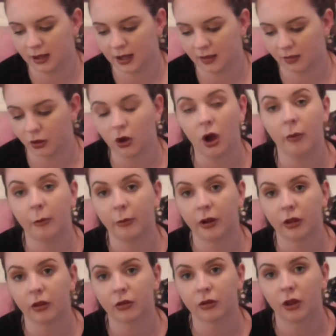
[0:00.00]
at the
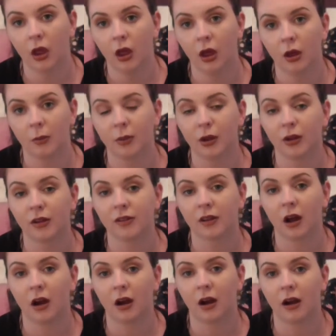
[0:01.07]
Commonwealth because
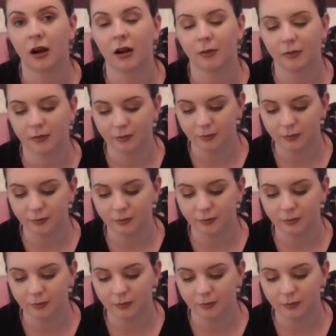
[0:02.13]
our